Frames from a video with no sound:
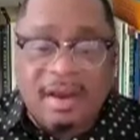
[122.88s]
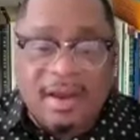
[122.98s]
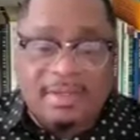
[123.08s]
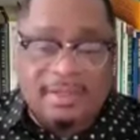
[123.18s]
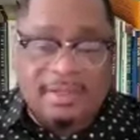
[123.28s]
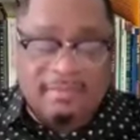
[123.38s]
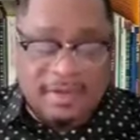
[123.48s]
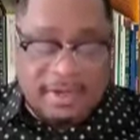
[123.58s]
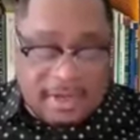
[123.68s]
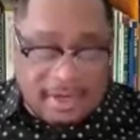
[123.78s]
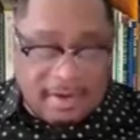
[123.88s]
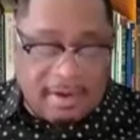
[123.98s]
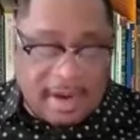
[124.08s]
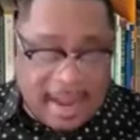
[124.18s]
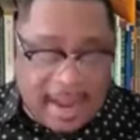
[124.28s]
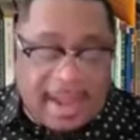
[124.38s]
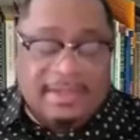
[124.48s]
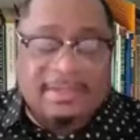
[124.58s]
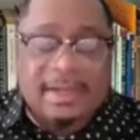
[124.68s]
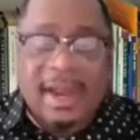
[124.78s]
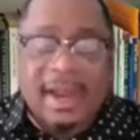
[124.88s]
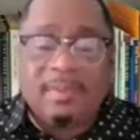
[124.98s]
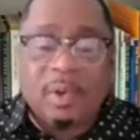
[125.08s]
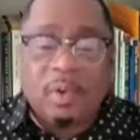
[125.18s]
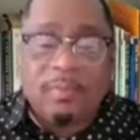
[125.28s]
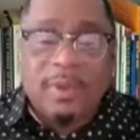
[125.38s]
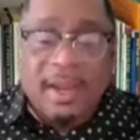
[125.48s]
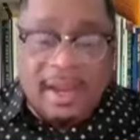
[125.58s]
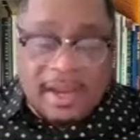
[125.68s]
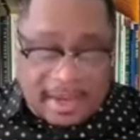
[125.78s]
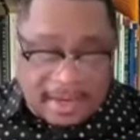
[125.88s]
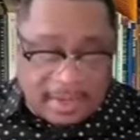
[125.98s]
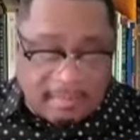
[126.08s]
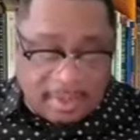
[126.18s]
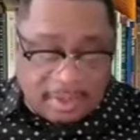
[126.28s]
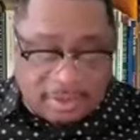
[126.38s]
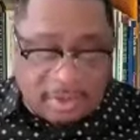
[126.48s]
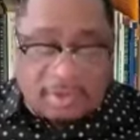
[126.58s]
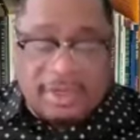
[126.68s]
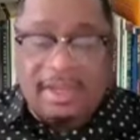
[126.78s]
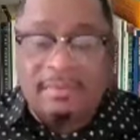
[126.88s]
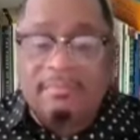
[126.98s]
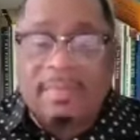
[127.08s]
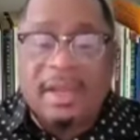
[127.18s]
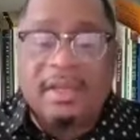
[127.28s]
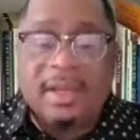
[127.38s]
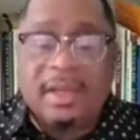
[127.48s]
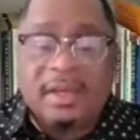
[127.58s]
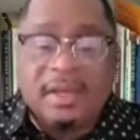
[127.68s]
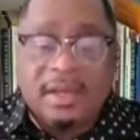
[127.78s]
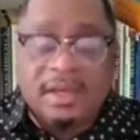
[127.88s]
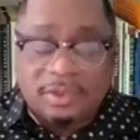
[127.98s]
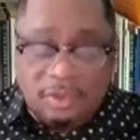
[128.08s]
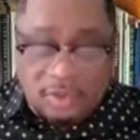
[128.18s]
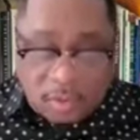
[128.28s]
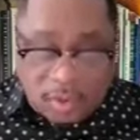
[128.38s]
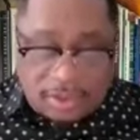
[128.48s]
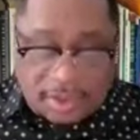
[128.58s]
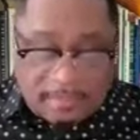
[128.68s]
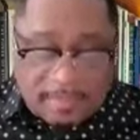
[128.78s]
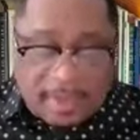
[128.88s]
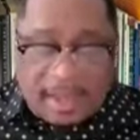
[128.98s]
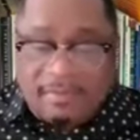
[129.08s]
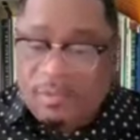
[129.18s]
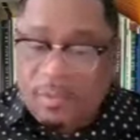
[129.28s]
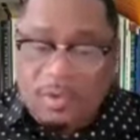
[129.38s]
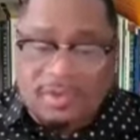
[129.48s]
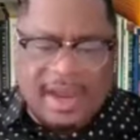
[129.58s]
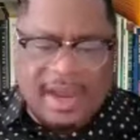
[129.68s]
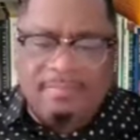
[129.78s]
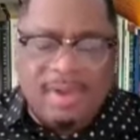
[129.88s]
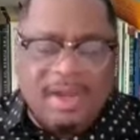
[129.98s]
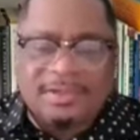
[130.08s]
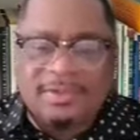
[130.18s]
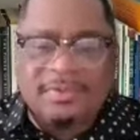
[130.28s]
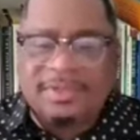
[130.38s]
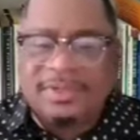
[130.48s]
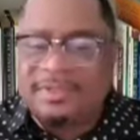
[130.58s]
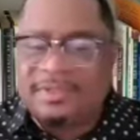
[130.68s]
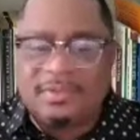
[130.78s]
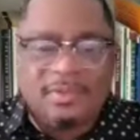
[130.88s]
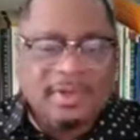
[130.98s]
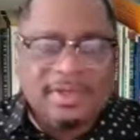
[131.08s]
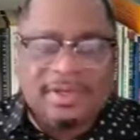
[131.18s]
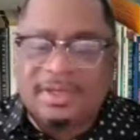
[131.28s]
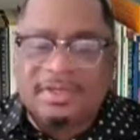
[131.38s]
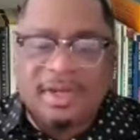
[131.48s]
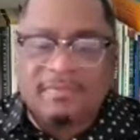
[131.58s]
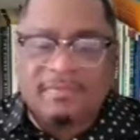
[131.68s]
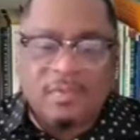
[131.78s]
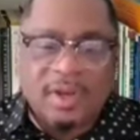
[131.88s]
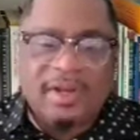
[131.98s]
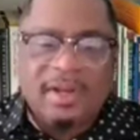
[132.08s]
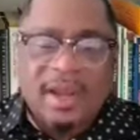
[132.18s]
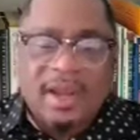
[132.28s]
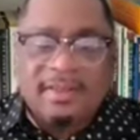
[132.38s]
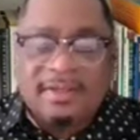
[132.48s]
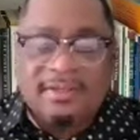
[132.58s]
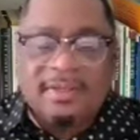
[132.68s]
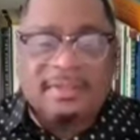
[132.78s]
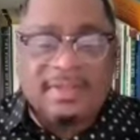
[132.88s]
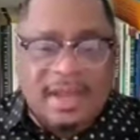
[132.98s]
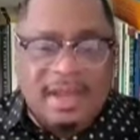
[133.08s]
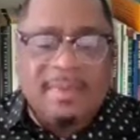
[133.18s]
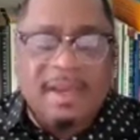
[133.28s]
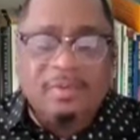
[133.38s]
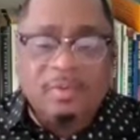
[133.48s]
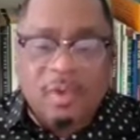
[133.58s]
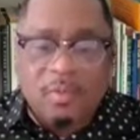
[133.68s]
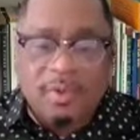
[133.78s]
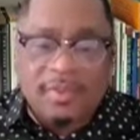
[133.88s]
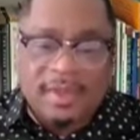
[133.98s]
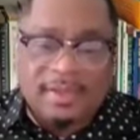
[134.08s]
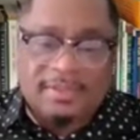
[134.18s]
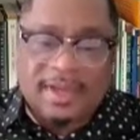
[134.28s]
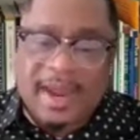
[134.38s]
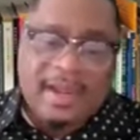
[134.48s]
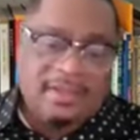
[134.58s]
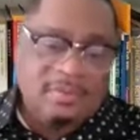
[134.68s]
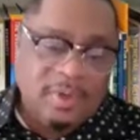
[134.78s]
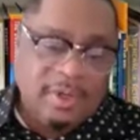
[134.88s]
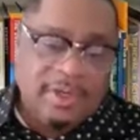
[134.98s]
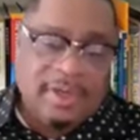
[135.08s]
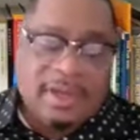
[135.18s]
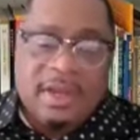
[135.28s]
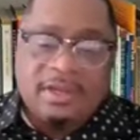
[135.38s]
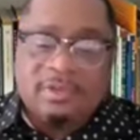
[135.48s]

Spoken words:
God has given here at Camp Hope AME Church in Macon, Georgia. And of course, our motto is to each and every one that says, come and grow with us as we